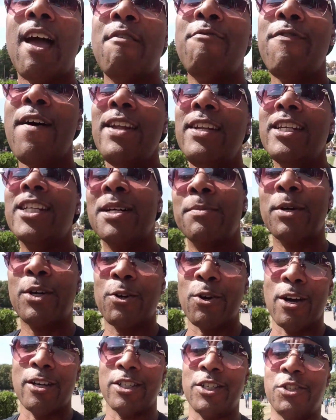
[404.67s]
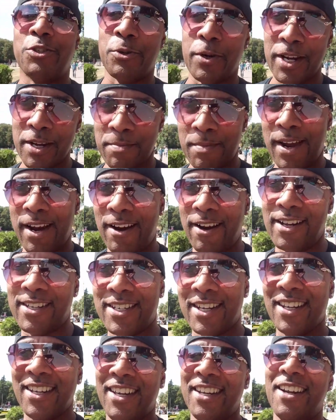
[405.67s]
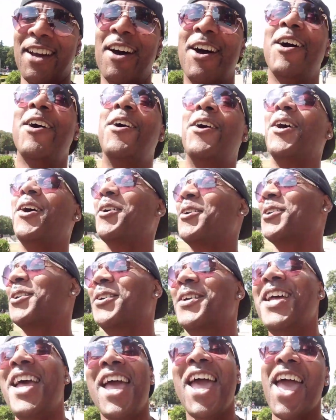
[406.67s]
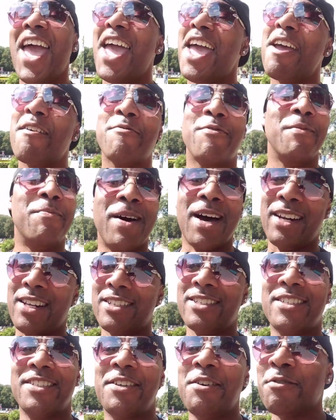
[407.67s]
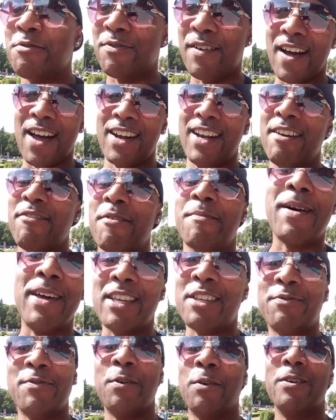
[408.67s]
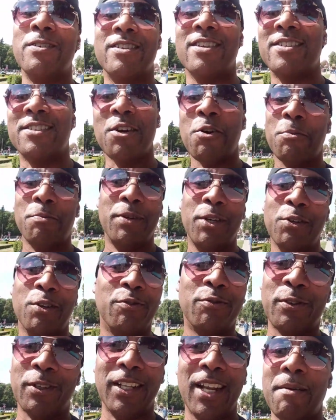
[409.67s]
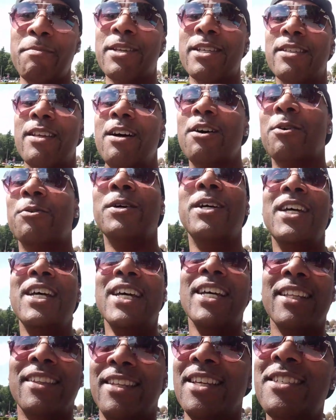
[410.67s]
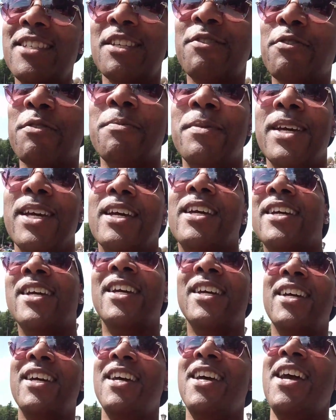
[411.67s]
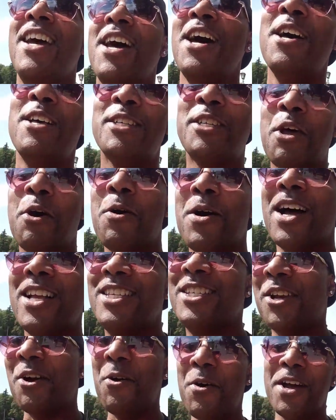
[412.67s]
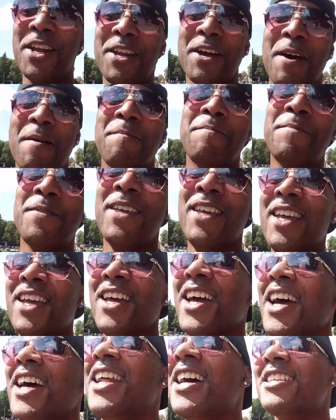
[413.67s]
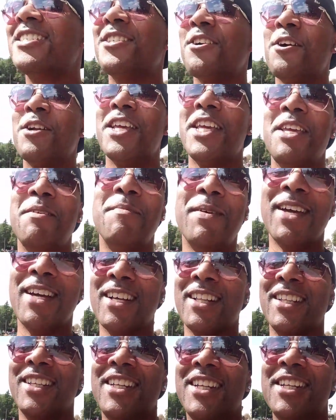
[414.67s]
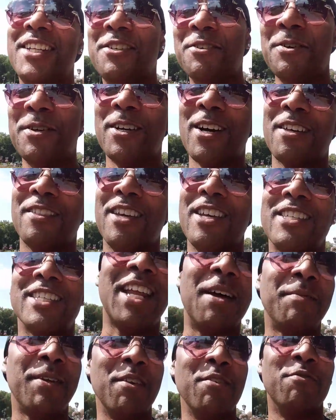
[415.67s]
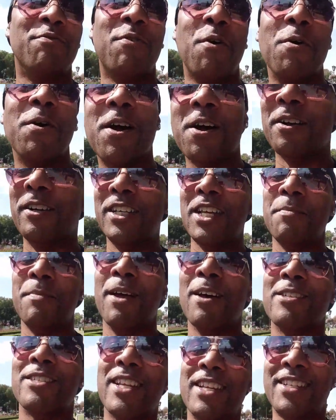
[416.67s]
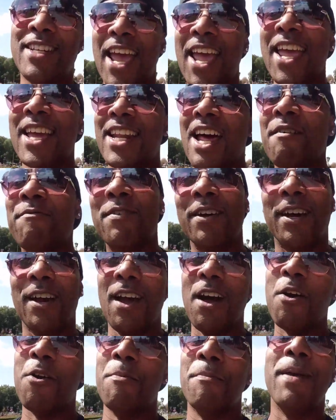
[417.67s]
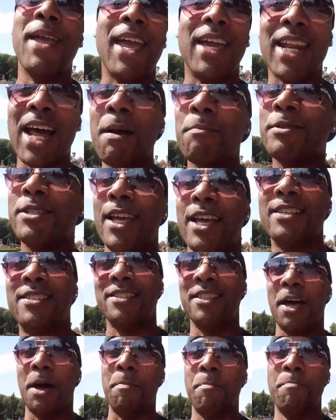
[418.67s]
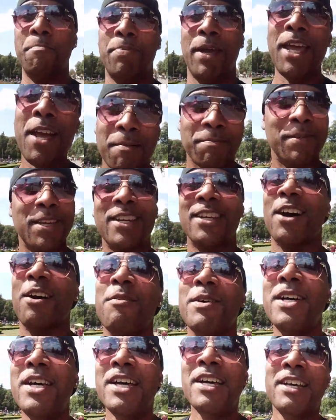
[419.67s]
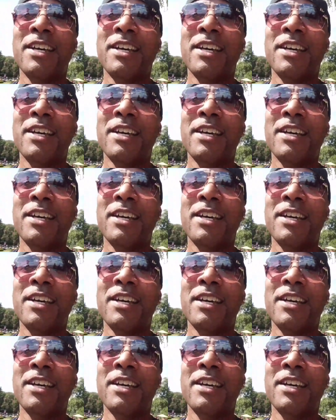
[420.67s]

I finally come across Dream Marriage. And oh, everybody's so fine. Everybody's photos are so beautiful. And I'm just, oh, this is for me. So I join up and I start emailing and doing all this. And I'm getting 400 emails a day. And I figure, oh man, I'm just a pimp, you know.